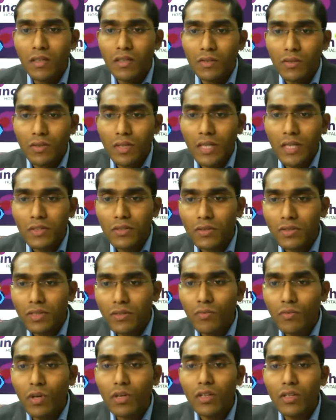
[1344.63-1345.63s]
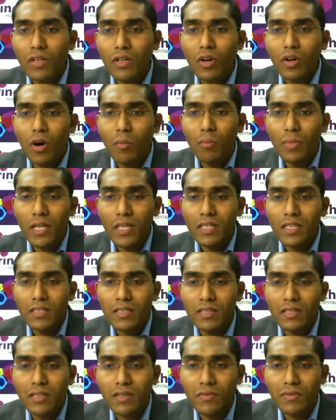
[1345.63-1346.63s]
What are the
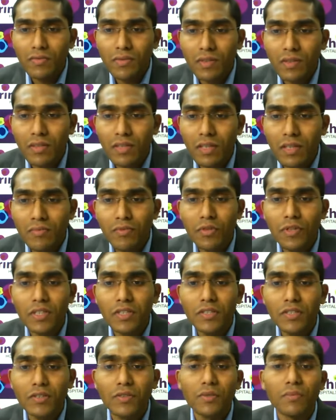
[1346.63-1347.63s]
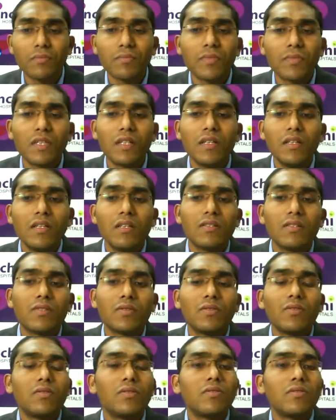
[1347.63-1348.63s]
complications of nephrotic syndrome?
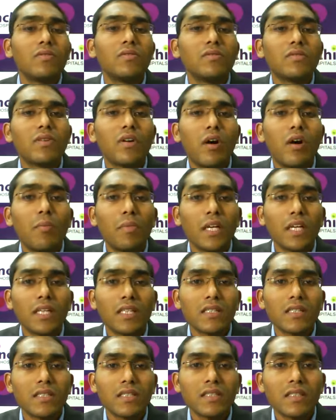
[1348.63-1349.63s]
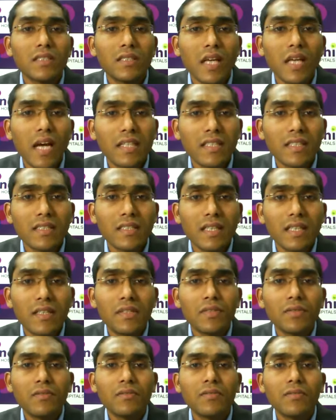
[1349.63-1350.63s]
So complications, as I said
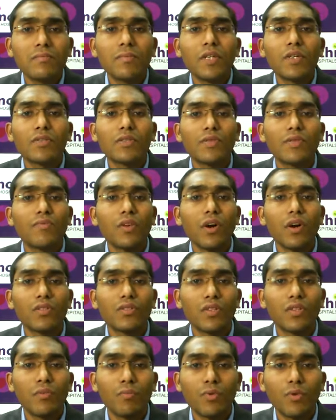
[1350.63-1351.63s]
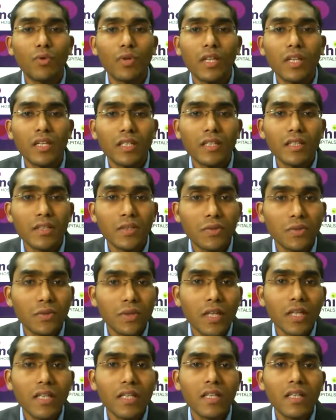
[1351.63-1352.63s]
because of loss of protein in the
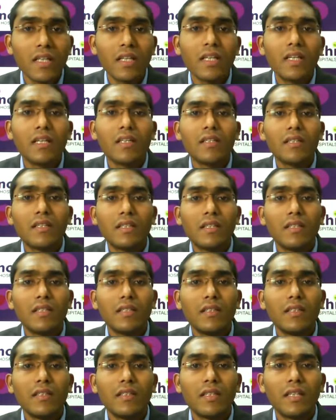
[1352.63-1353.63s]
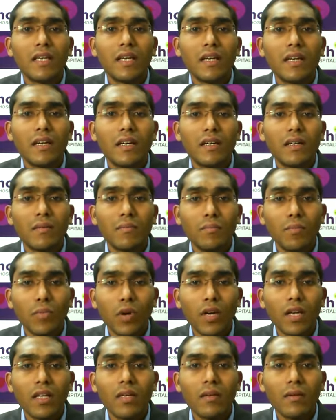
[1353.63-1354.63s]
urine, the
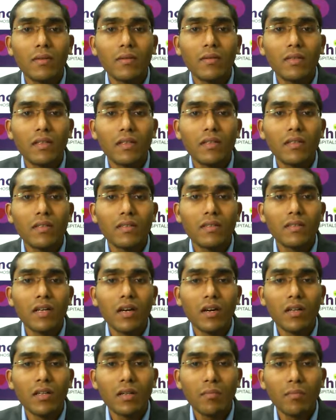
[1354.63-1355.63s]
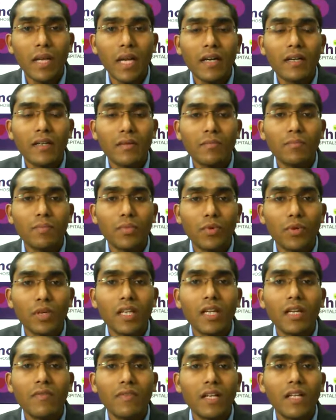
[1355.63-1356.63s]
body or the blood
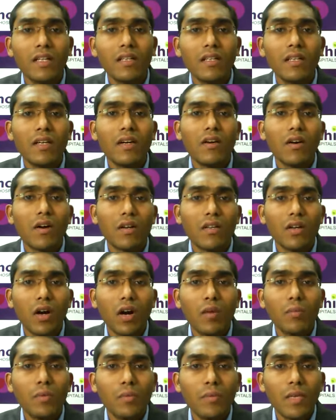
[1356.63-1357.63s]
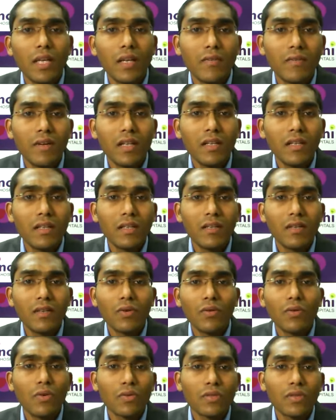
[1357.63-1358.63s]
protein level or the albumin level
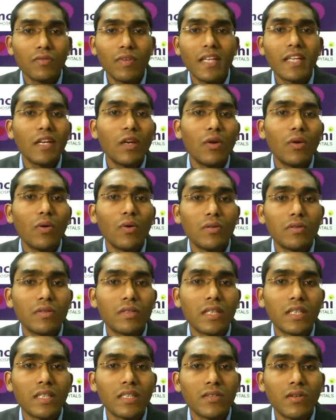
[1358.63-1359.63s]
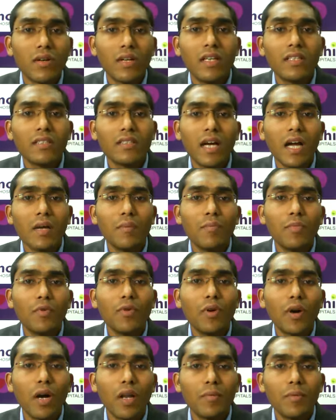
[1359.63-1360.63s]
goes very low. That is called as
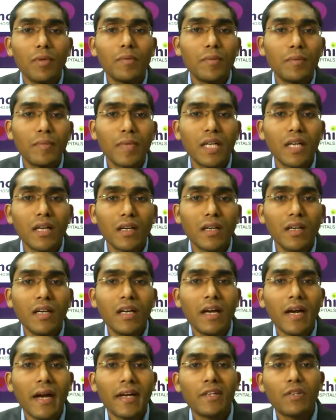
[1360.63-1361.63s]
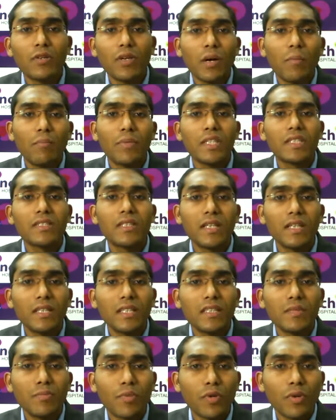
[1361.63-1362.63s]
hypoalbuminemia. And to compensate
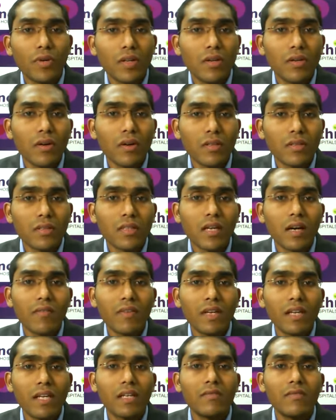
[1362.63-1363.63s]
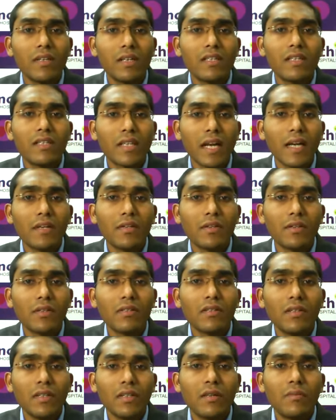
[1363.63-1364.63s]
this protein loss, our liver try to
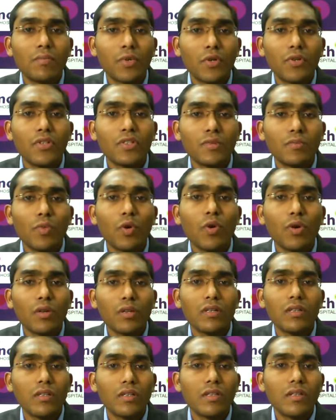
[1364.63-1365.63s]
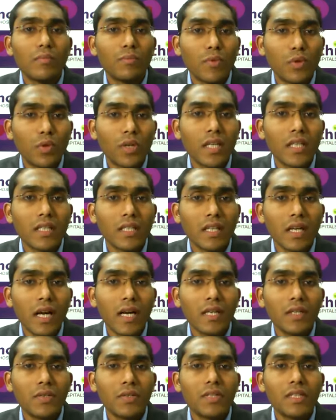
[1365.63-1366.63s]
produce more protein.
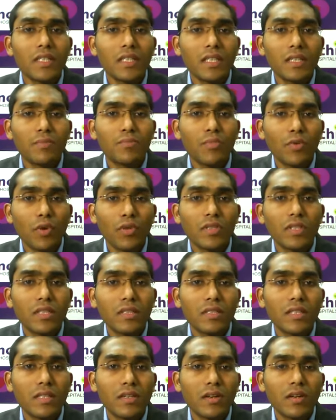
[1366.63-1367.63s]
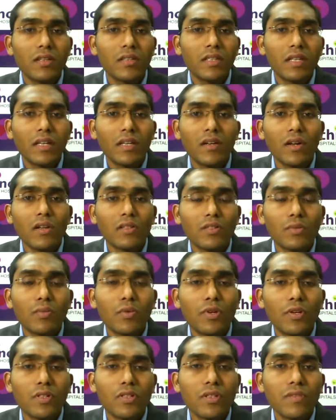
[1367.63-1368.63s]
And during this process, there are also
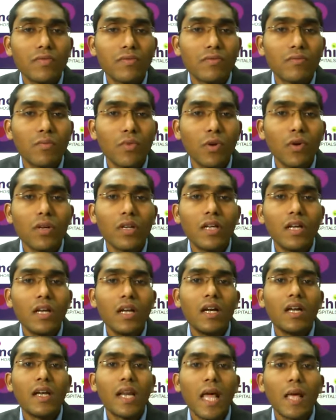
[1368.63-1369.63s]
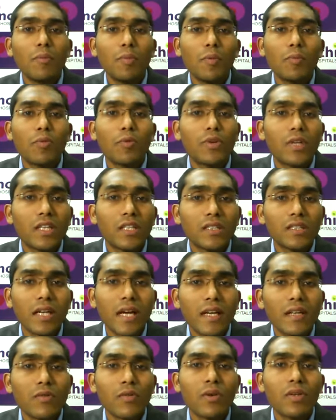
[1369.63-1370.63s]
production of more lipoproteins
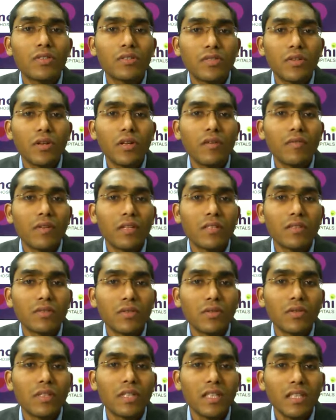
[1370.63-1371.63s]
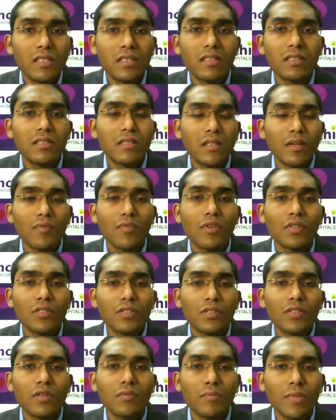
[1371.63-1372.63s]
and cholesterol levels. So these nephrotic
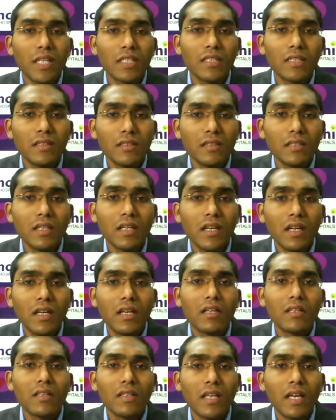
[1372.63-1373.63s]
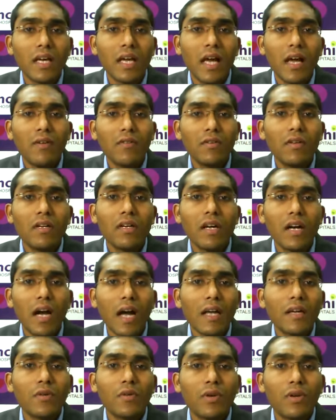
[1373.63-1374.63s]
syndrome patients, they have
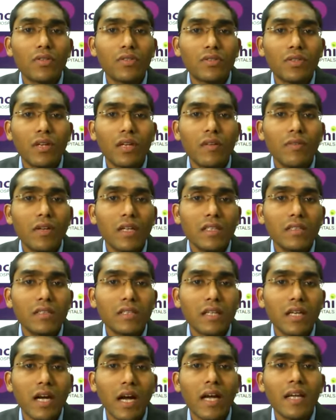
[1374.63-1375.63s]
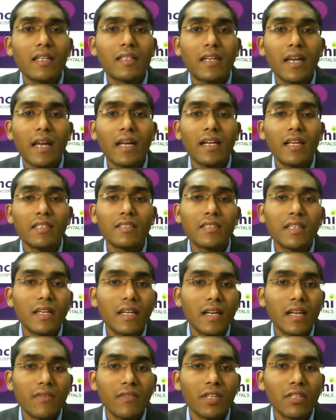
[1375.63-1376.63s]
high cholesterol levels, high
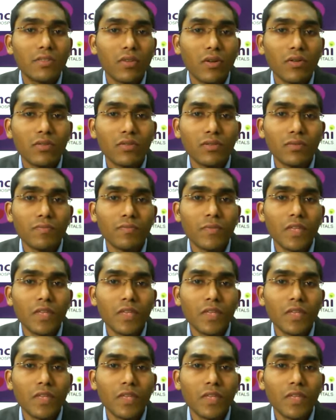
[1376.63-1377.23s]
triglyceride levels also.